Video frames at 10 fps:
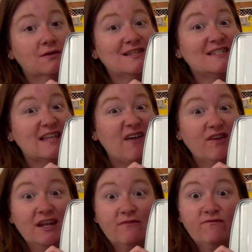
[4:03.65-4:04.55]

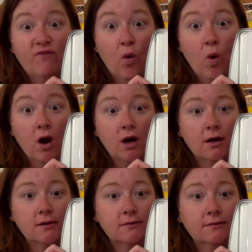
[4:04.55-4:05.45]
7 and
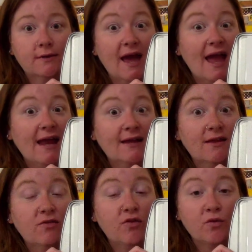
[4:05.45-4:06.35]
4, 8
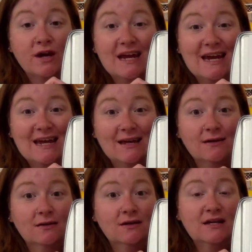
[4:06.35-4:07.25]
and 3,
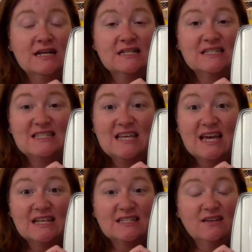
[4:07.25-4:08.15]

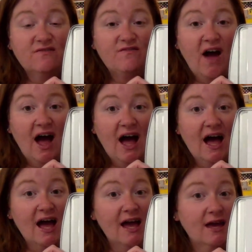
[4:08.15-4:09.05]
6 and
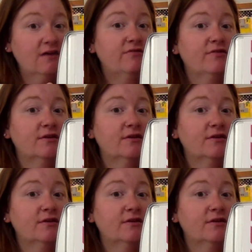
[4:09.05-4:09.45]
5.